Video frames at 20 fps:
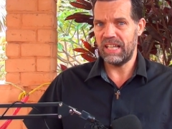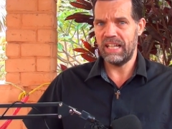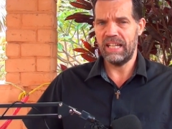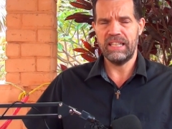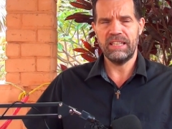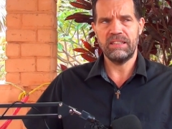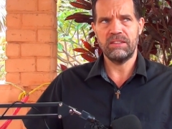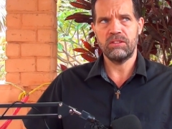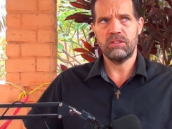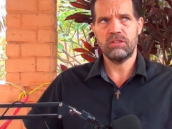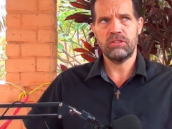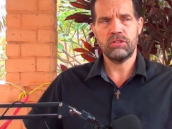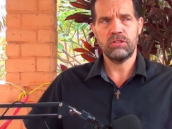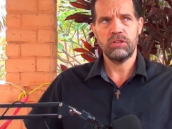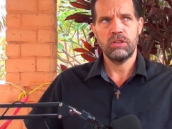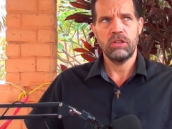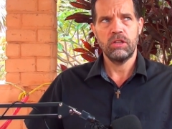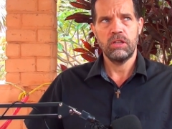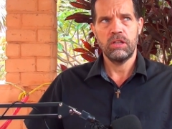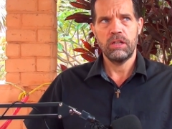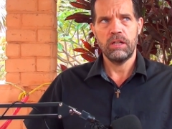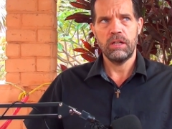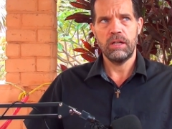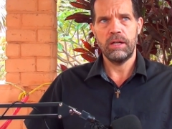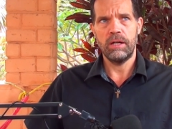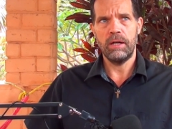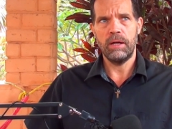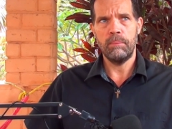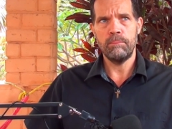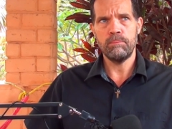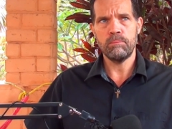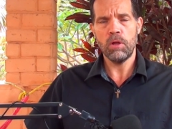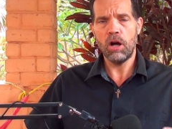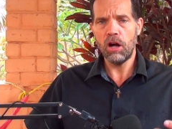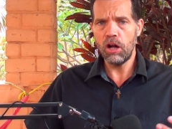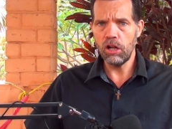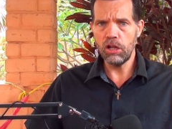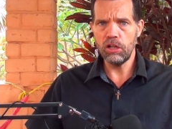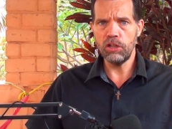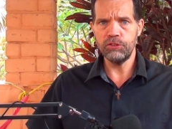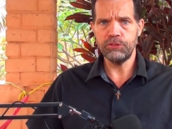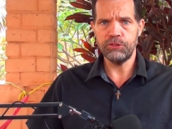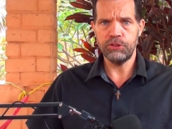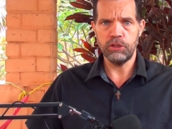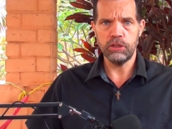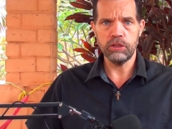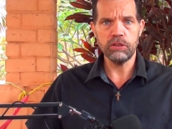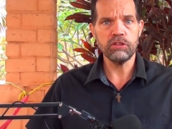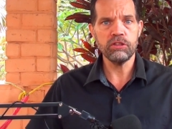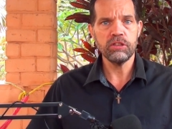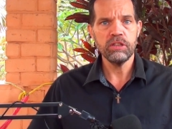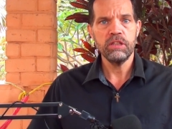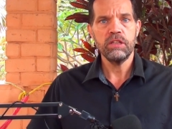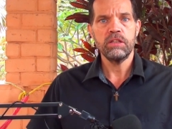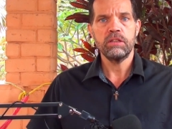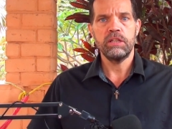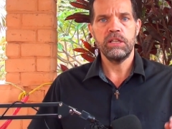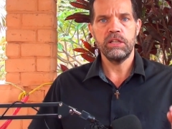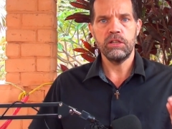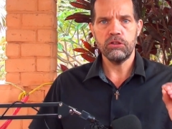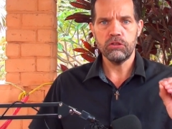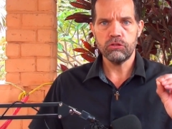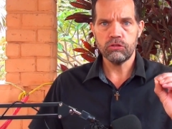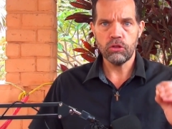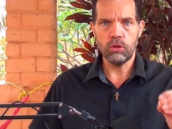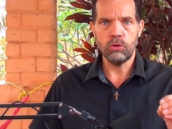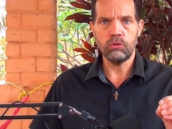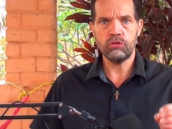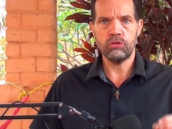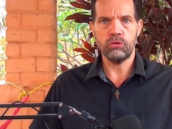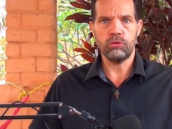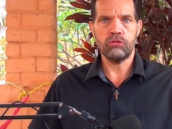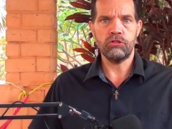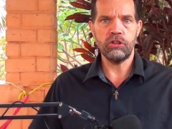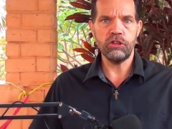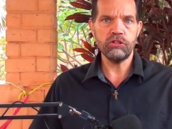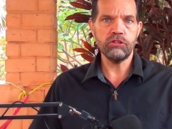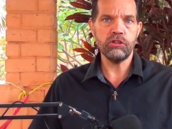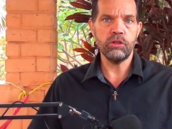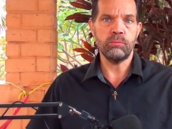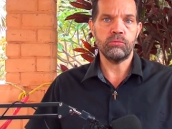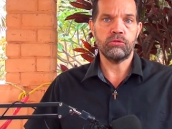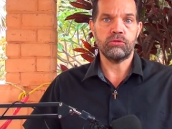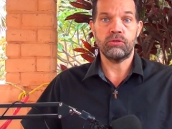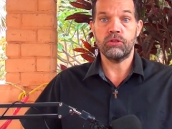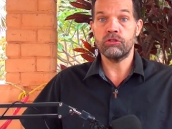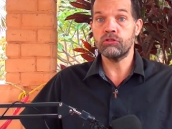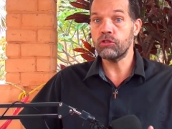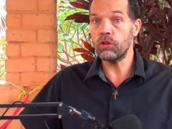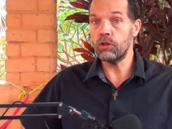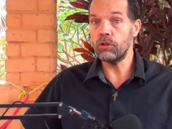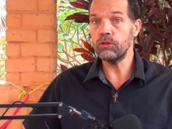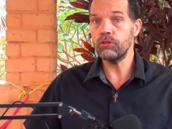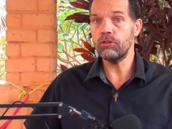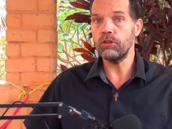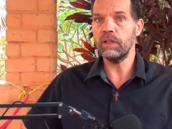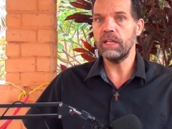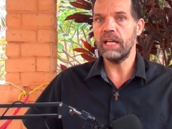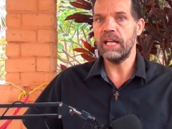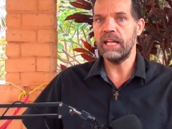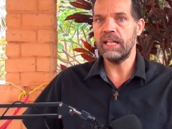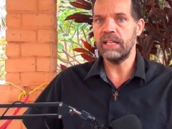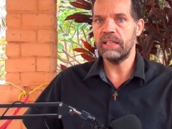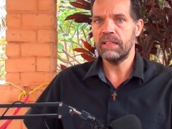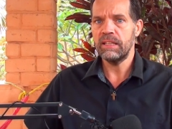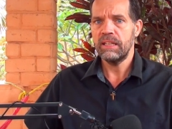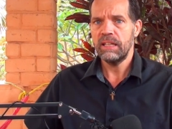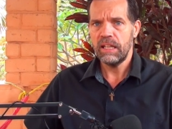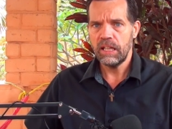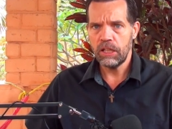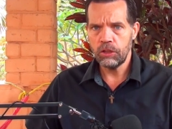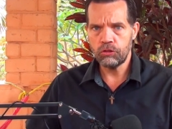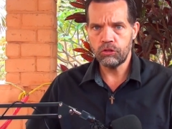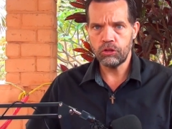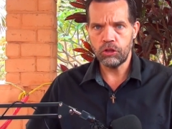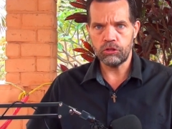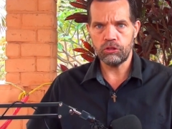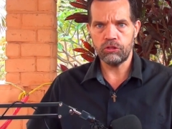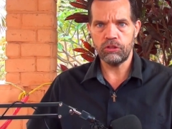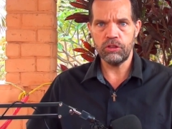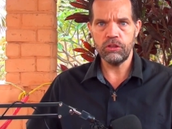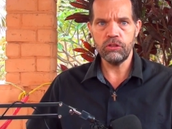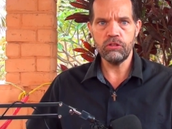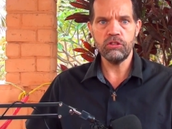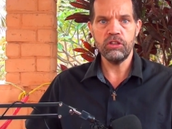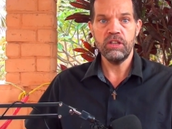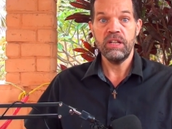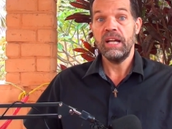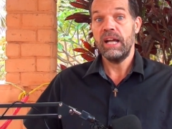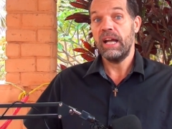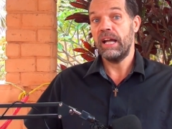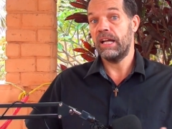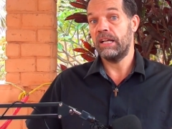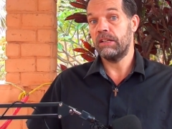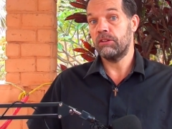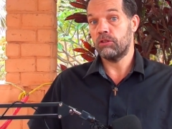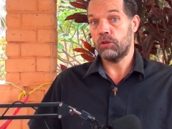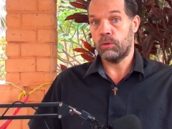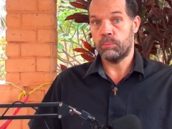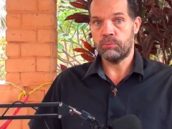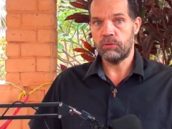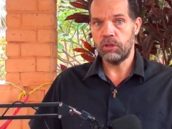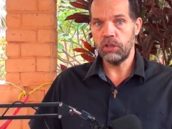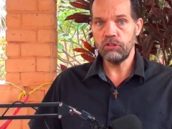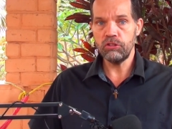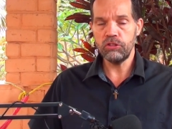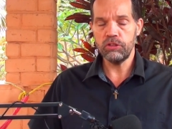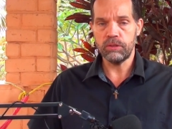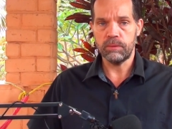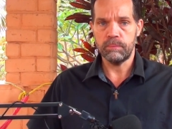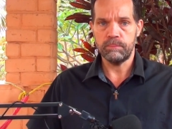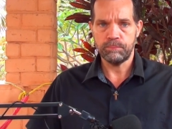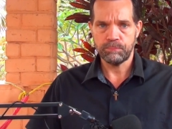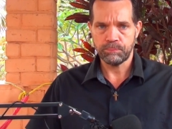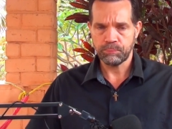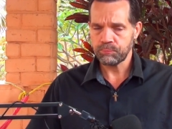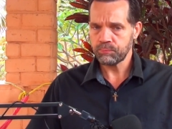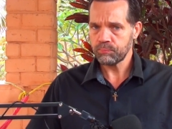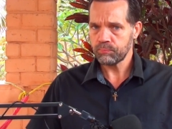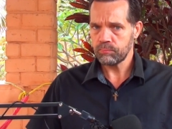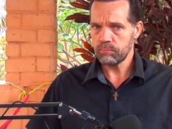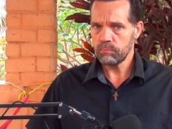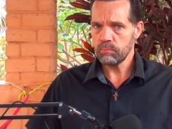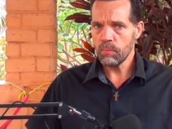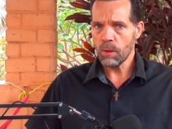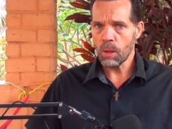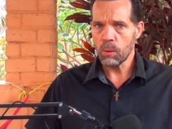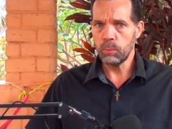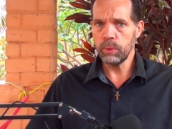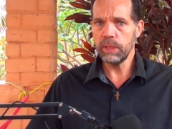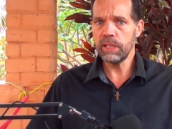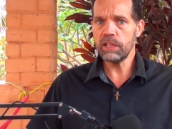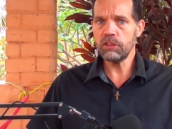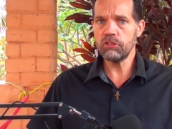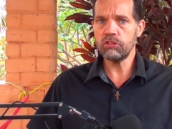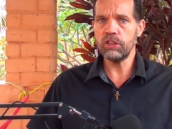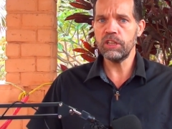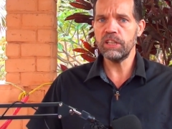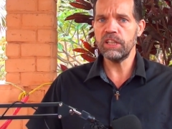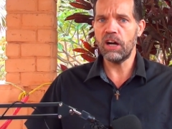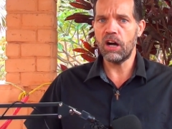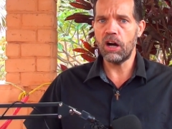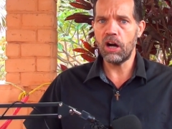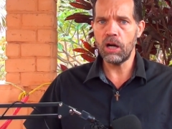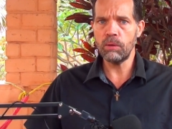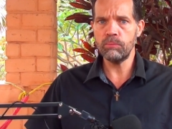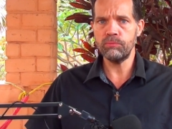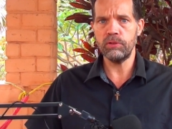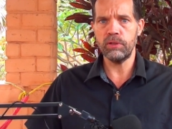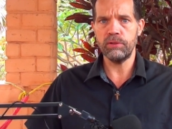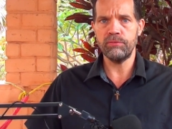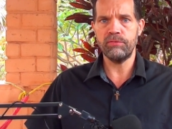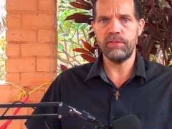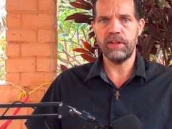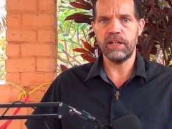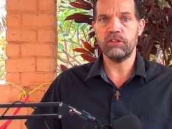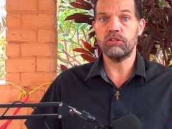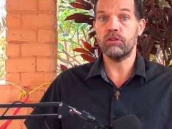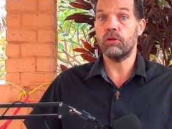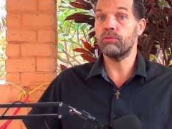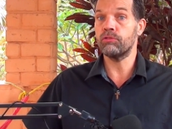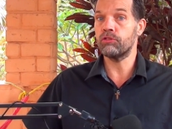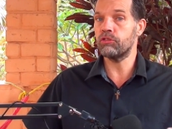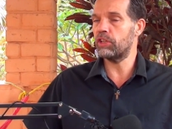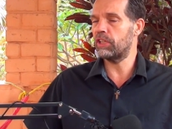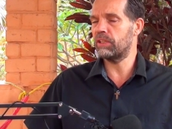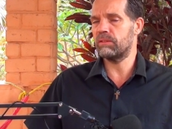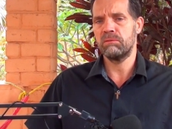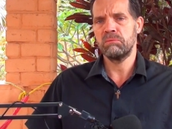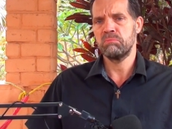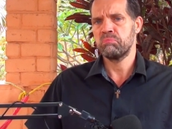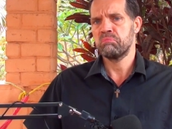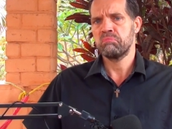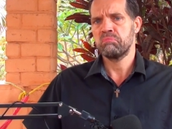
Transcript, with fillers: and altered the social systems, resulting in injustice and oppression. We can see the harmful effects of sin